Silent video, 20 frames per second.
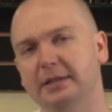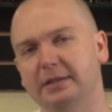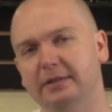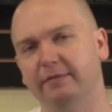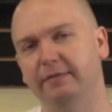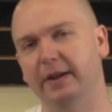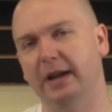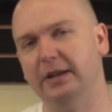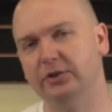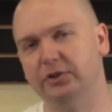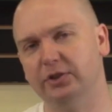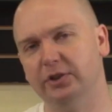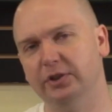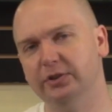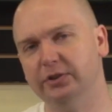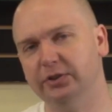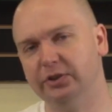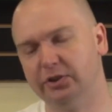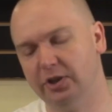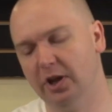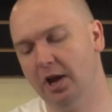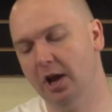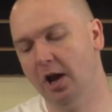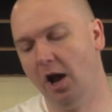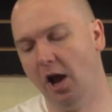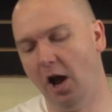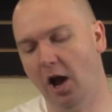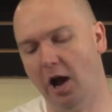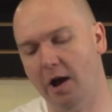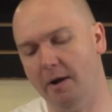interventions
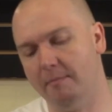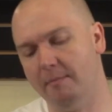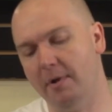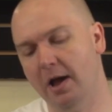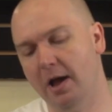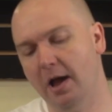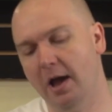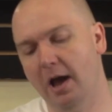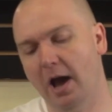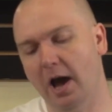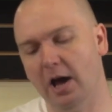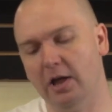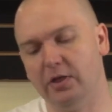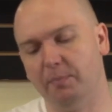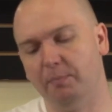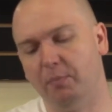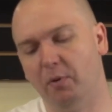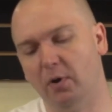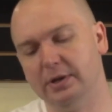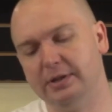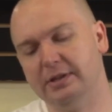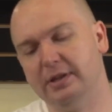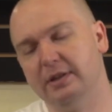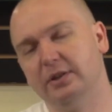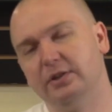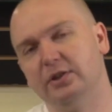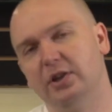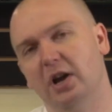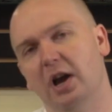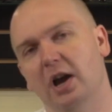at the point in the
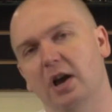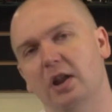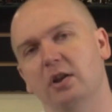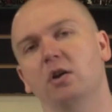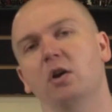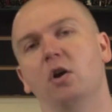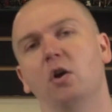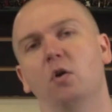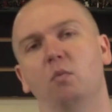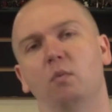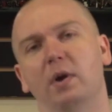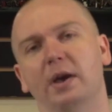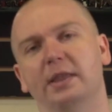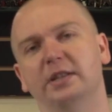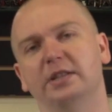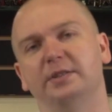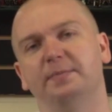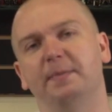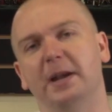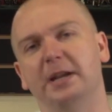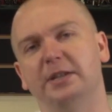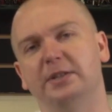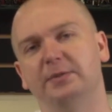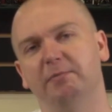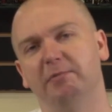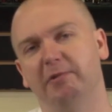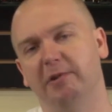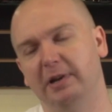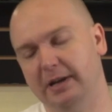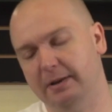turn when the Space
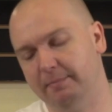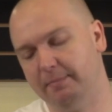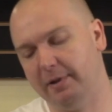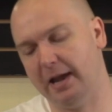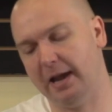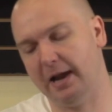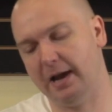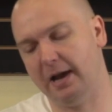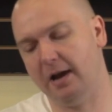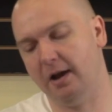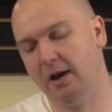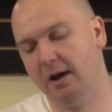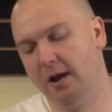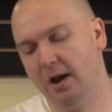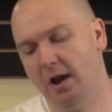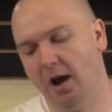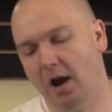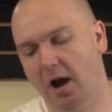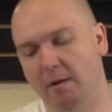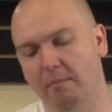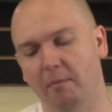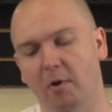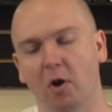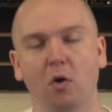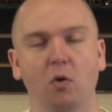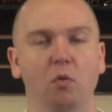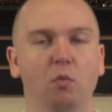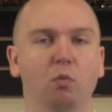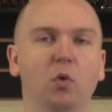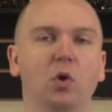Marine player
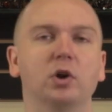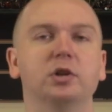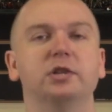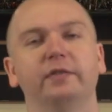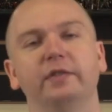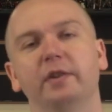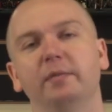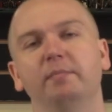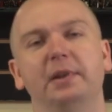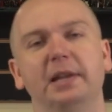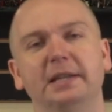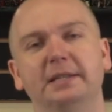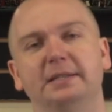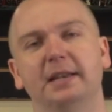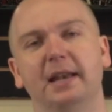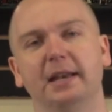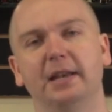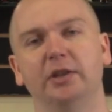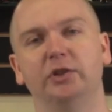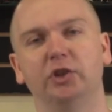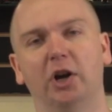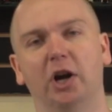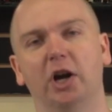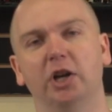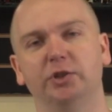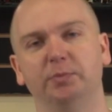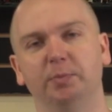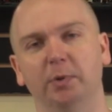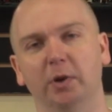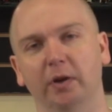would have completed any
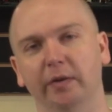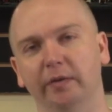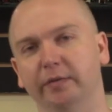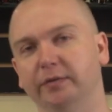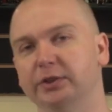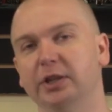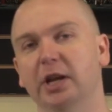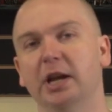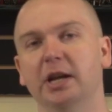charge moves.